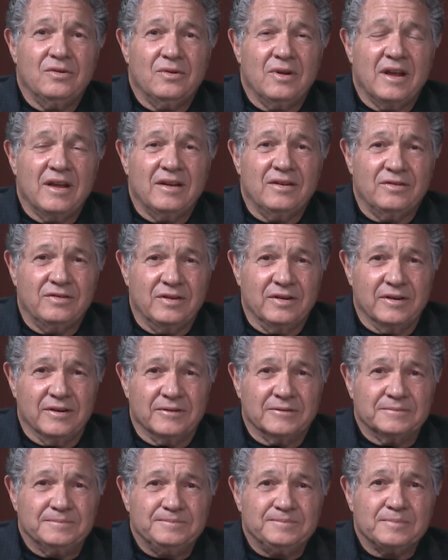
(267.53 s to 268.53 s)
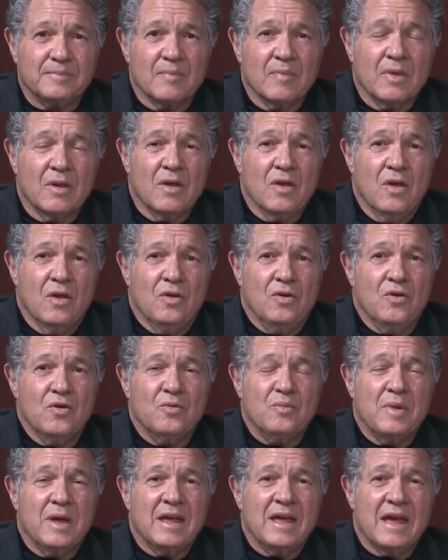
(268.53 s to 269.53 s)
days here,
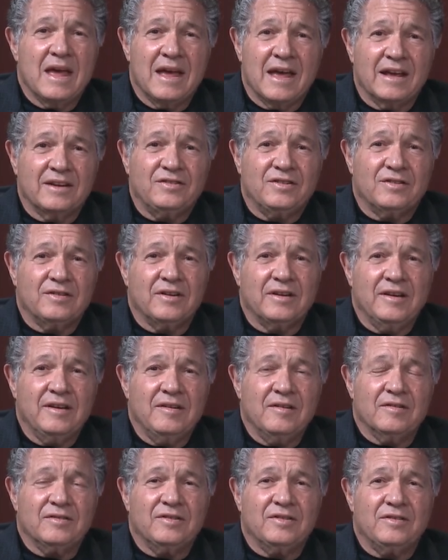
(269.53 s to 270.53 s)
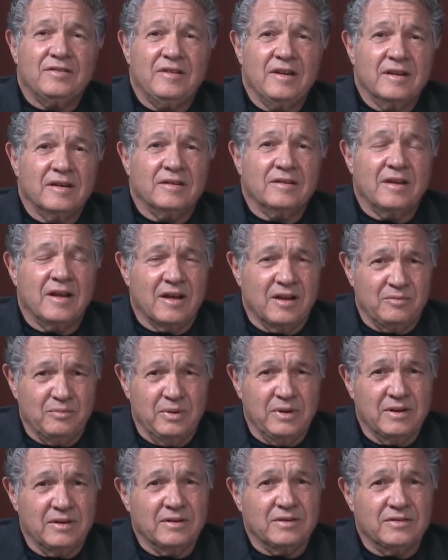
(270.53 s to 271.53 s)
you may actually still not
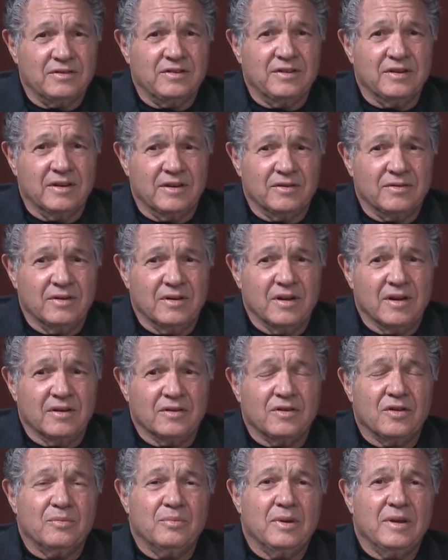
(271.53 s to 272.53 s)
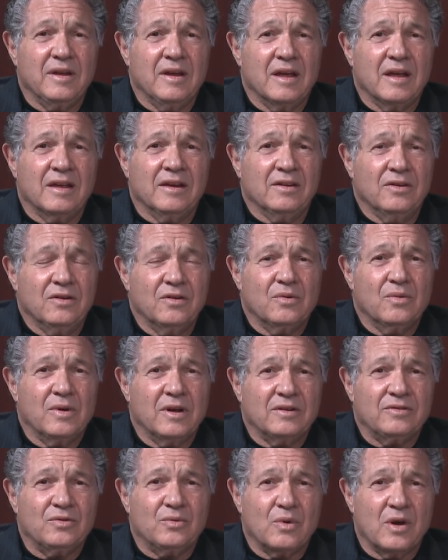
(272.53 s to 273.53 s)
be considered to be a
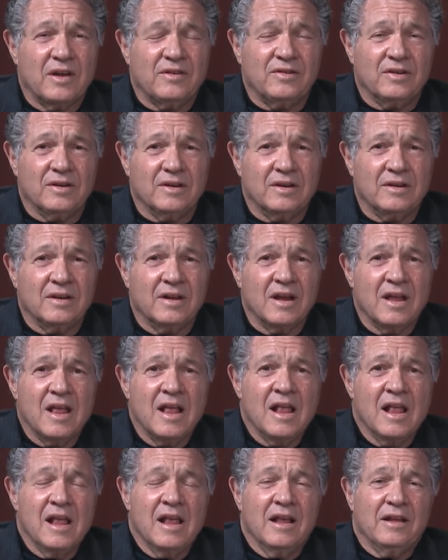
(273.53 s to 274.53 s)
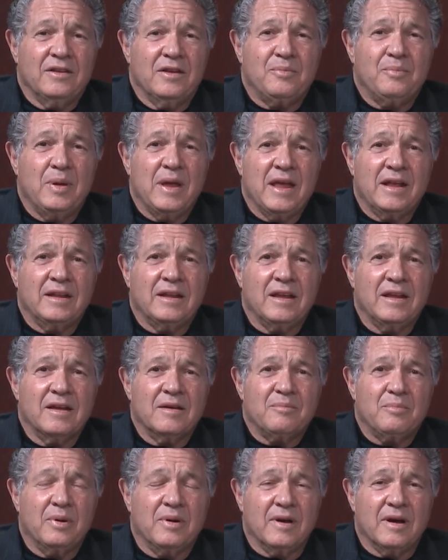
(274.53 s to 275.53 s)
U.S. resident depending
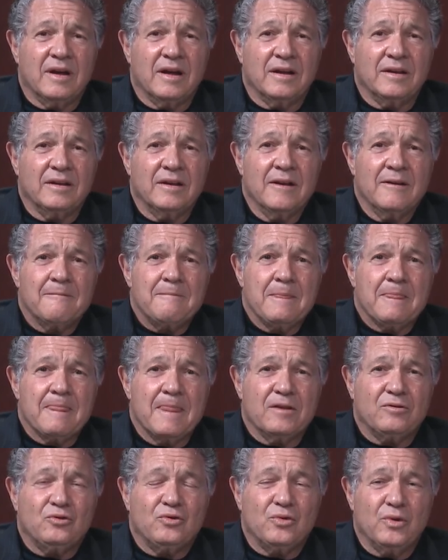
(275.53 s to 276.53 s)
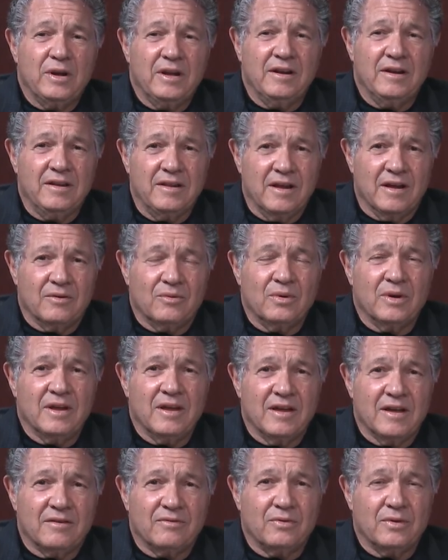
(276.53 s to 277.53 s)
upon the treaty that we
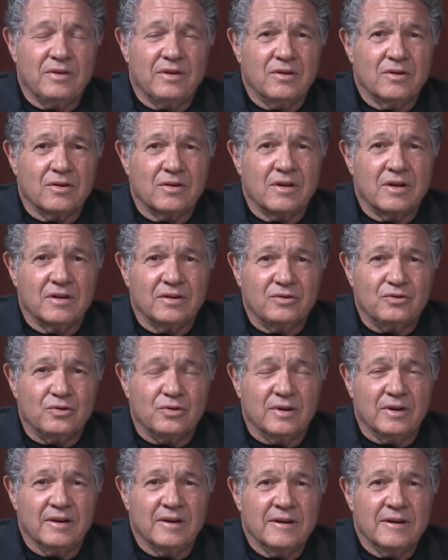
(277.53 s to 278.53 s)
have with your country.